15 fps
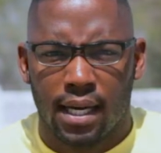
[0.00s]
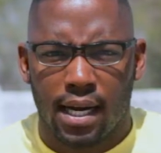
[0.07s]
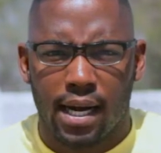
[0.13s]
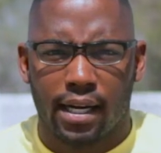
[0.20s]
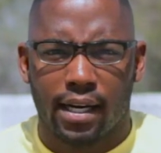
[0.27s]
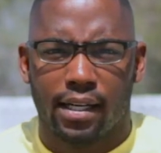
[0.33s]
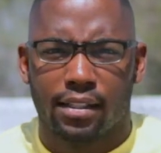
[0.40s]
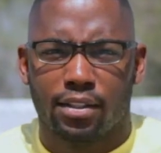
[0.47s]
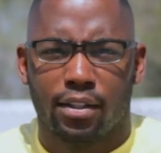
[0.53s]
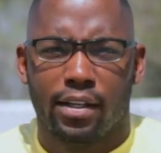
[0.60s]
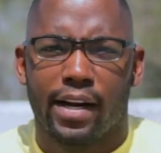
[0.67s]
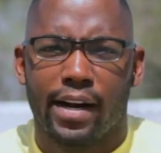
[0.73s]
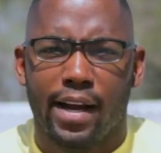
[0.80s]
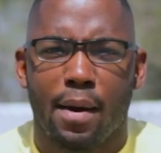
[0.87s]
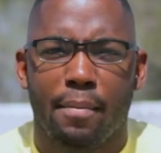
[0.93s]
Alright guys, so
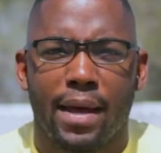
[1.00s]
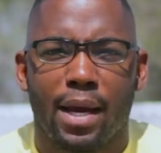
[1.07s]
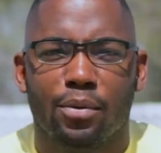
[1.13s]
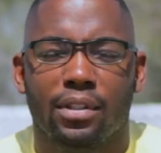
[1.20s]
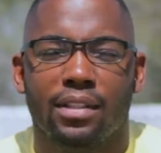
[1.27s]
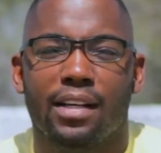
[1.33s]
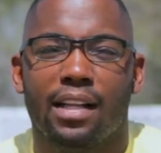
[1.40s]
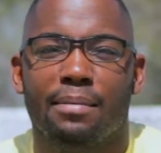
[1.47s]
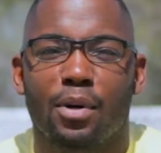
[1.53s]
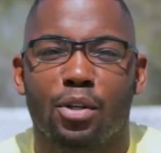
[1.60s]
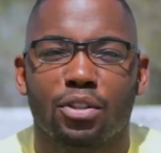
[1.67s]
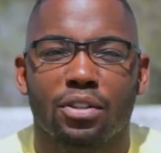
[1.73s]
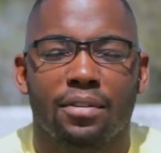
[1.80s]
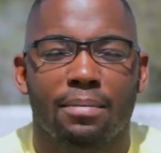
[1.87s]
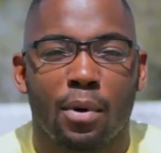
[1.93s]
here I am back with another
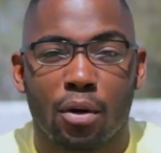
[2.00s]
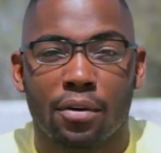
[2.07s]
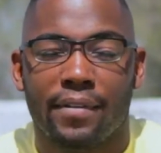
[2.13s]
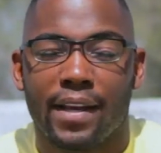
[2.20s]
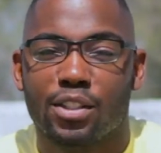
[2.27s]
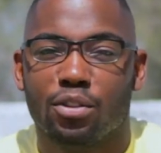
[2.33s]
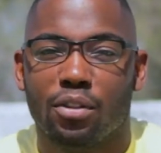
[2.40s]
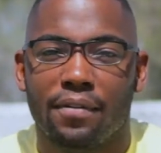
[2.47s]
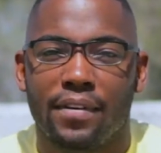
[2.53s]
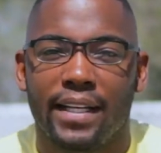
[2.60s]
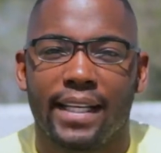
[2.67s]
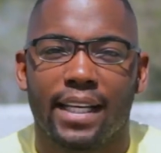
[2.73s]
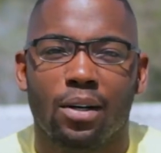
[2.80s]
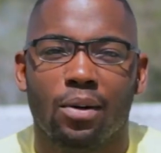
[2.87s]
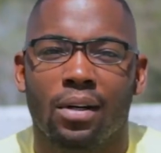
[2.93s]
motivational
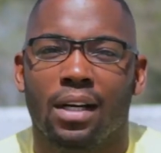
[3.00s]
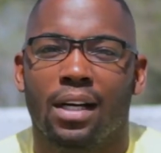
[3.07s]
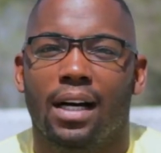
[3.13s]
video.